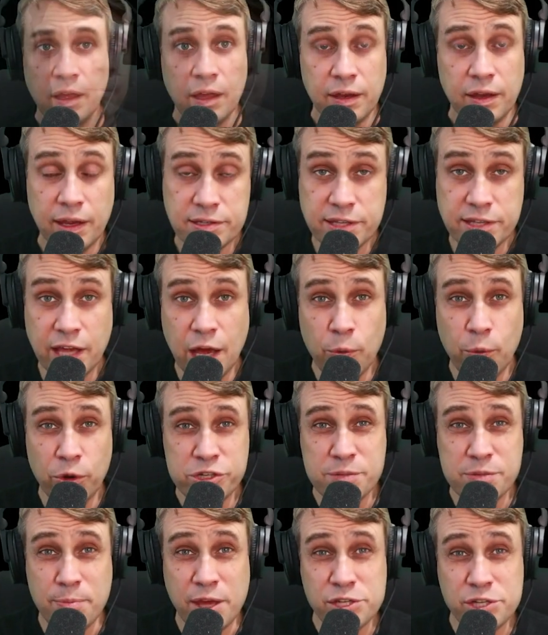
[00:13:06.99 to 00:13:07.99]
Next thing I wanted
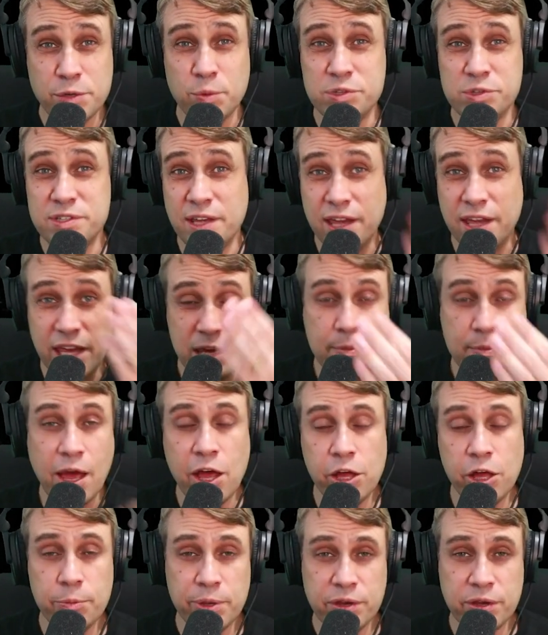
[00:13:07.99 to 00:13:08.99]
to mention was
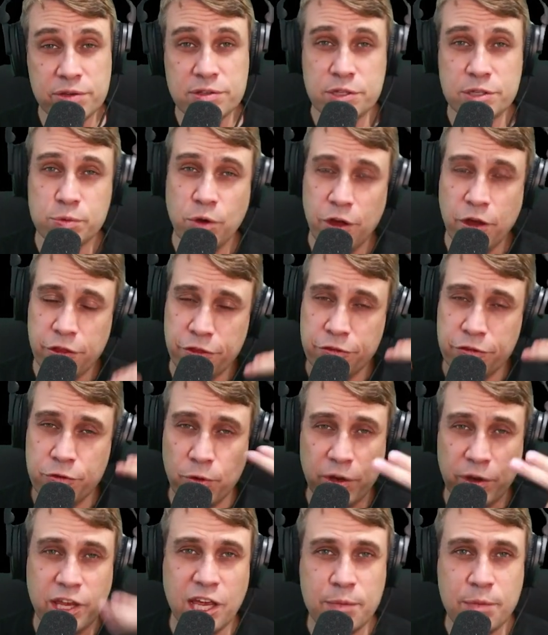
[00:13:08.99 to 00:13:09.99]
email because it's worth
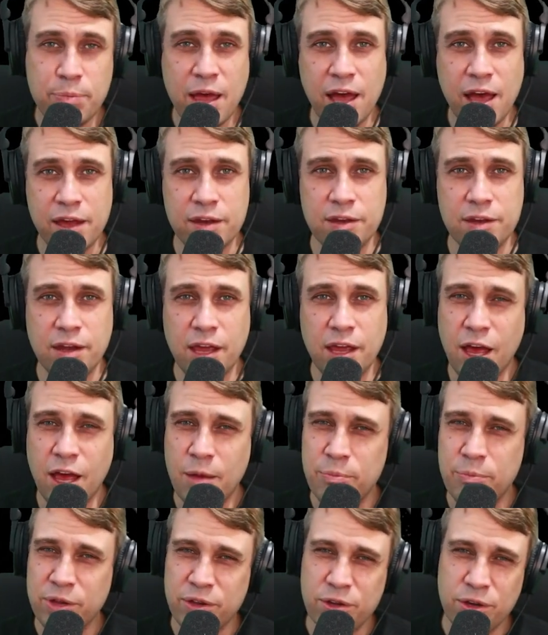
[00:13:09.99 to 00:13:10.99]
talking about
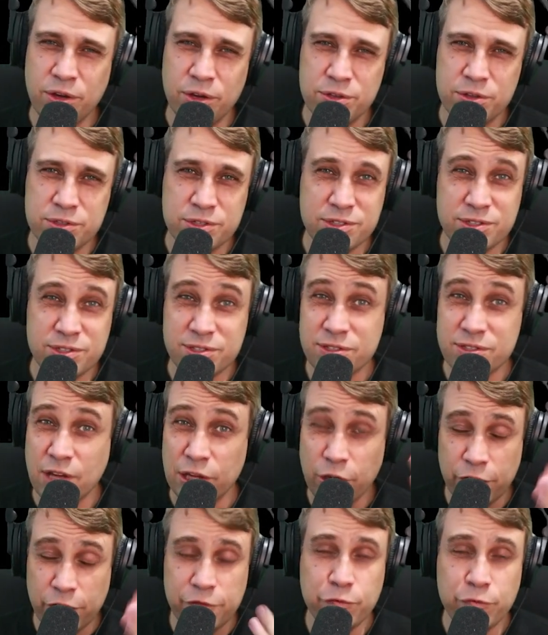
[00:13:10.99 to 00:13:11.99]
because a
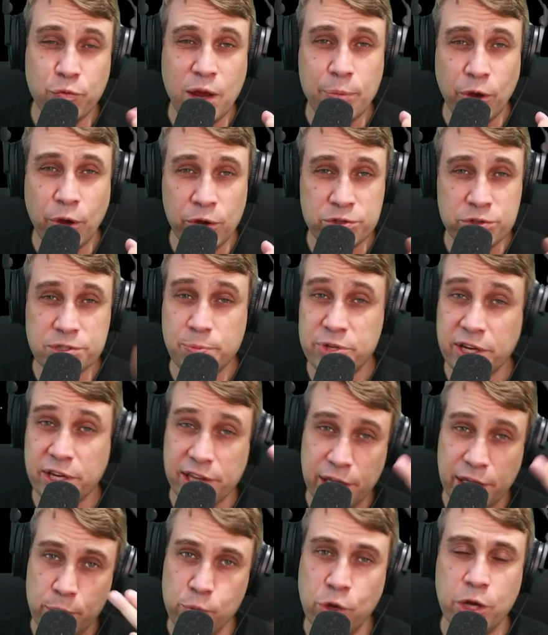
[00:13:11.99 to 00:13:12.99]
lot of web hosts,
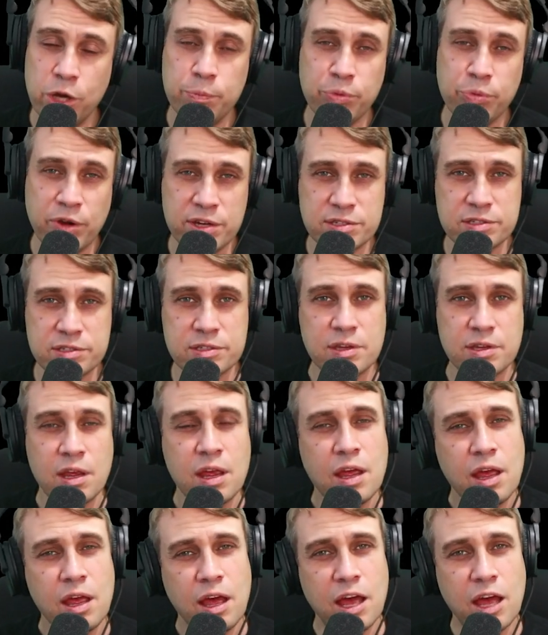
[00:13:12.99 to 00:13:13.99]
particularly in WordPress,
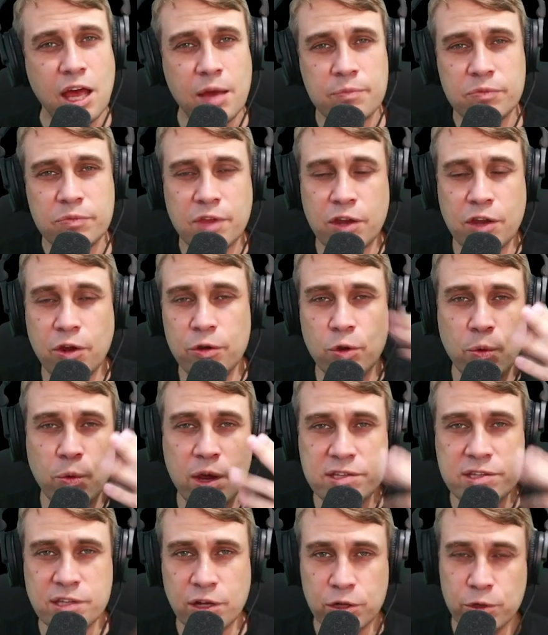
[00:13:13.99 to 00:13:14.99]
they don't
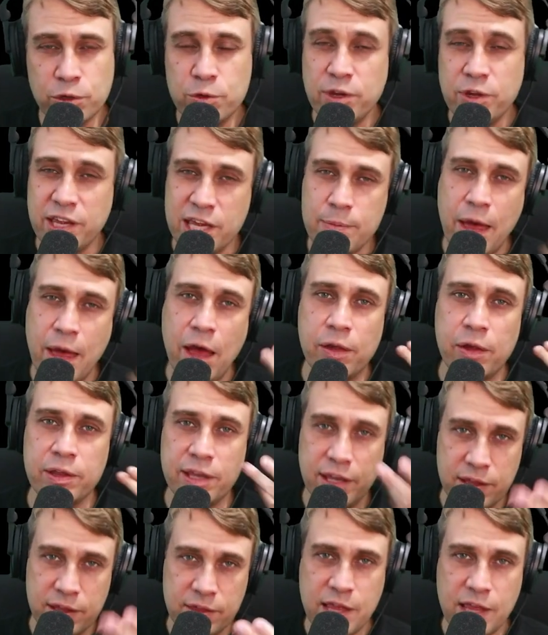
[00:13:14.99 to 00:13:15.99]
always include email
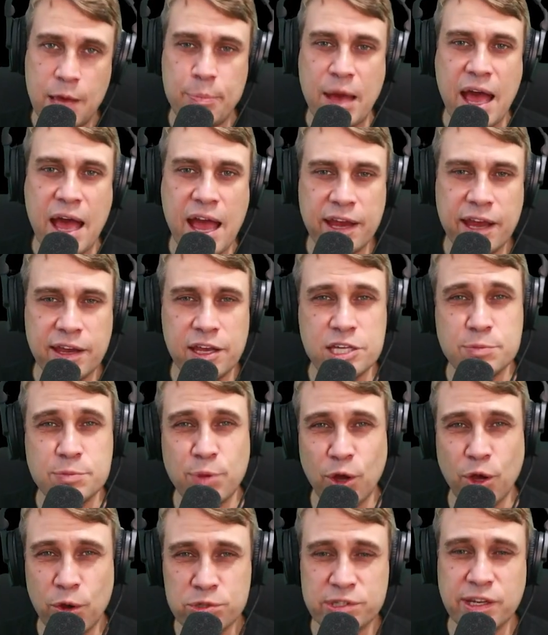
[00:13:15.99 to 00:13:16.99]
in their package,
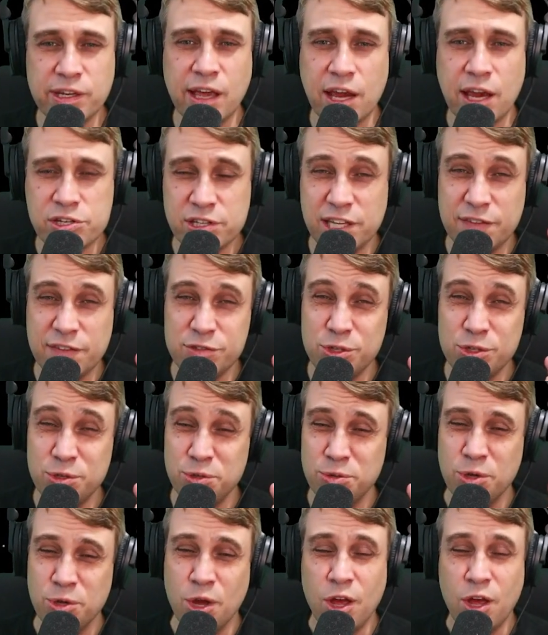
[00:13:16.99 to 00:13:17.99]
but hosting actually gives
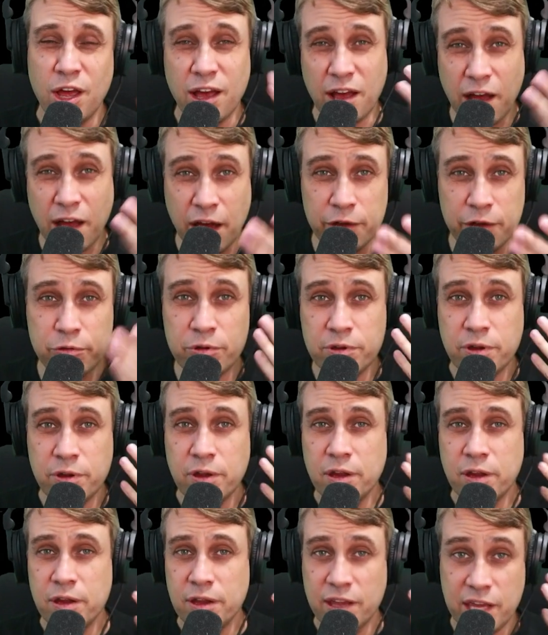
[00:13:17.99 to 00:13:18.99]
you 100
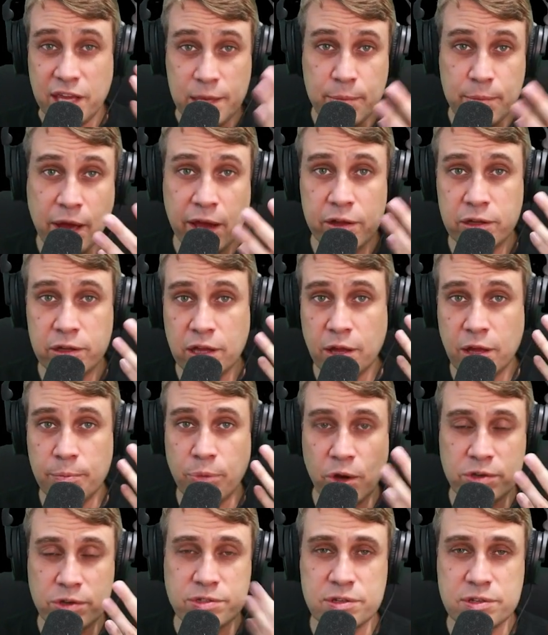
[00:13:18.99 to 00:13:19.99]
email
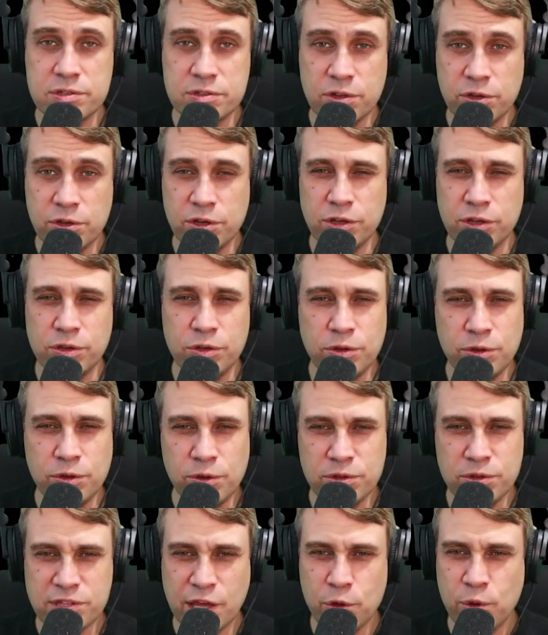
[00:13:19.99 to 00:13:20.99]
boxes that you can
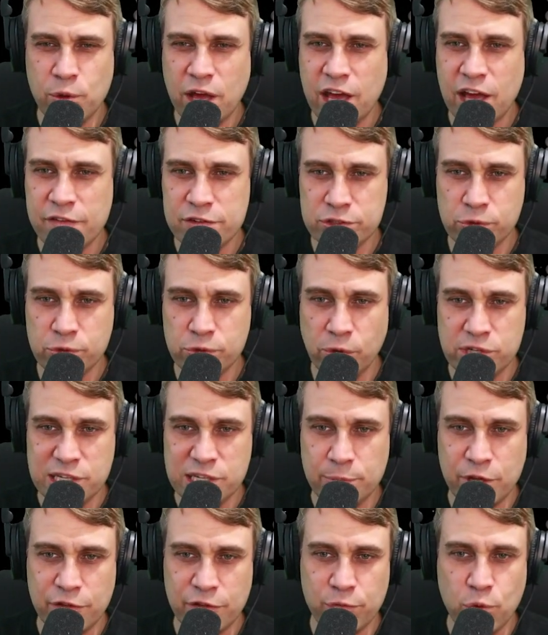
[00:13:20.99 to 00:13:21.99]
use. They all have a storage
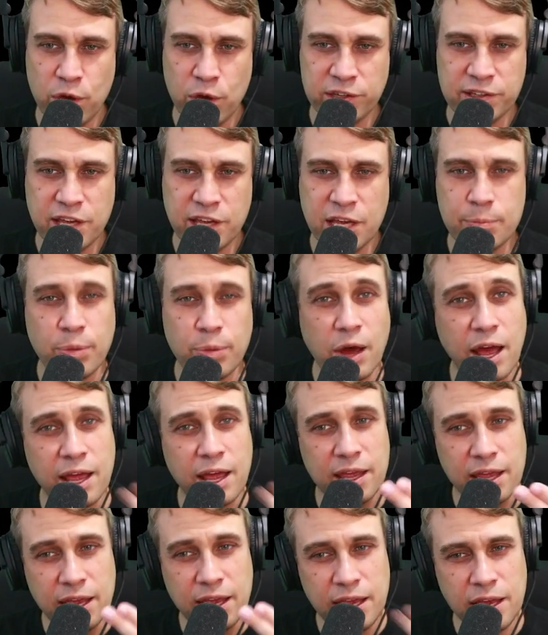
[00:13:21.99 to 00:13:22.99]
limit of 1 gigabyte
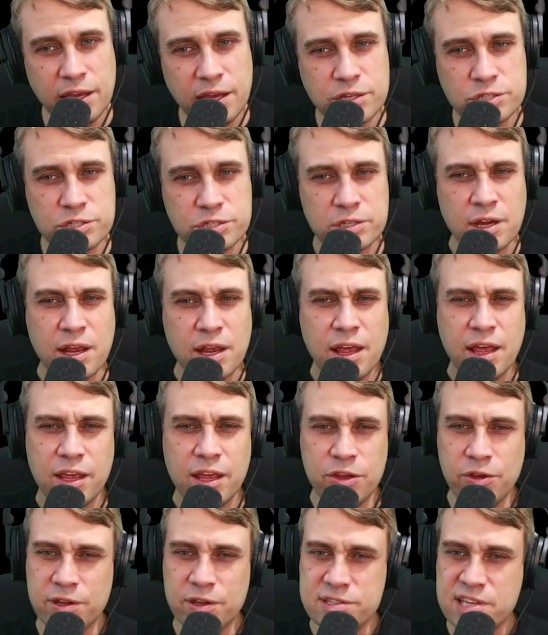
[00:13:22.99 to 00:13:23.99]
each.
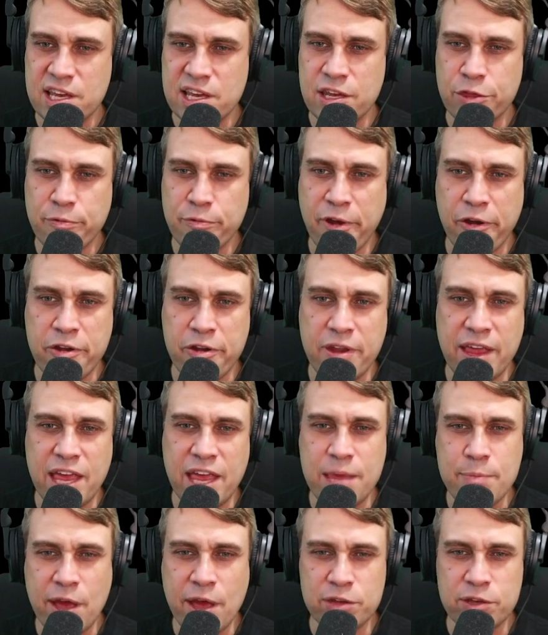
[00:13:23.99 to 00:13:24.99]
You can send threaded
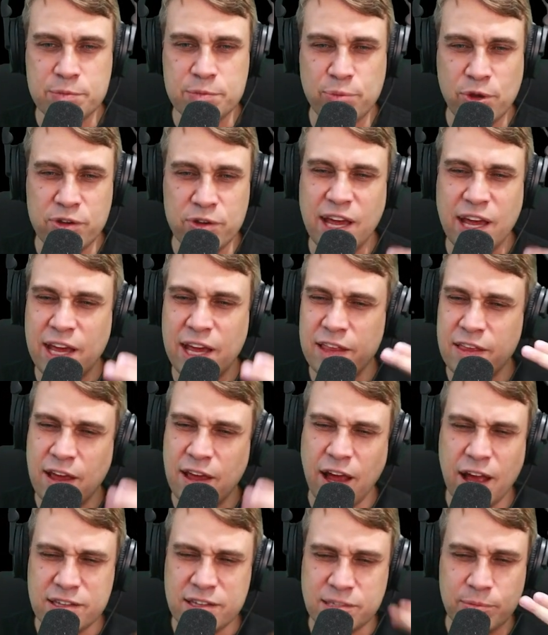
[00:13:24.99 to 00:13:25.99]
emails per day.
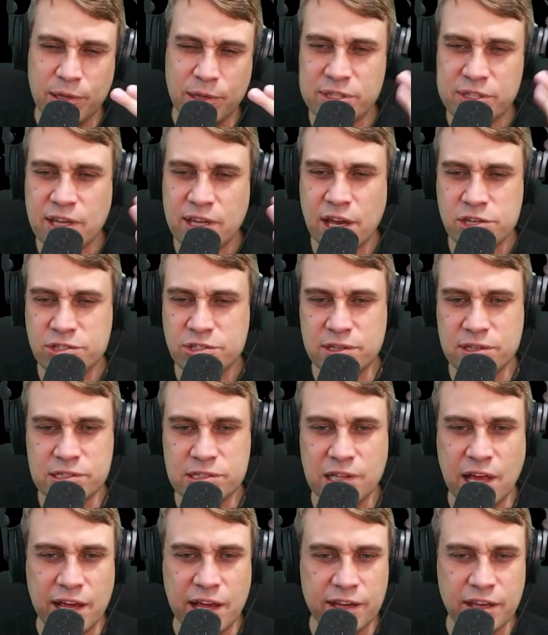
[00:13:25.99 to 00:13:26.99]
There are some limitations
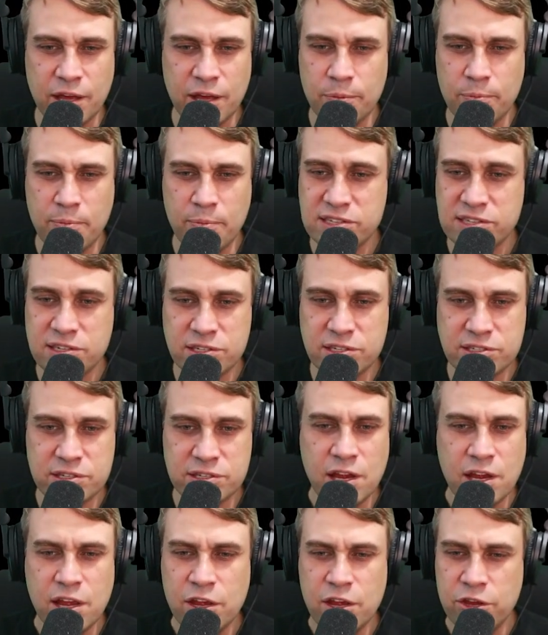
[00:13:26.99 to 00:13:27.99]
like message.
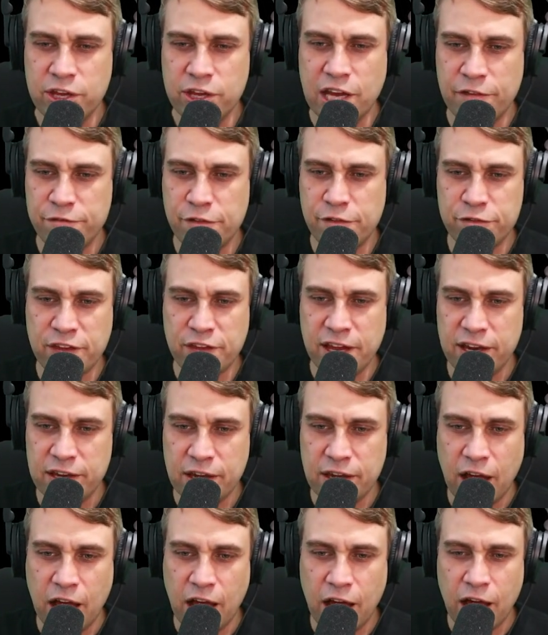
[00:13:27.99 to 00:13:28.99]
You can have
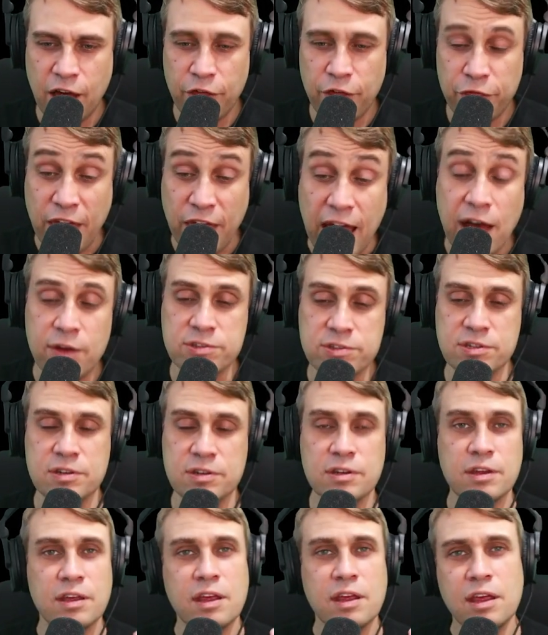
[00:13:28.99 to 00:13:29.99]
15,000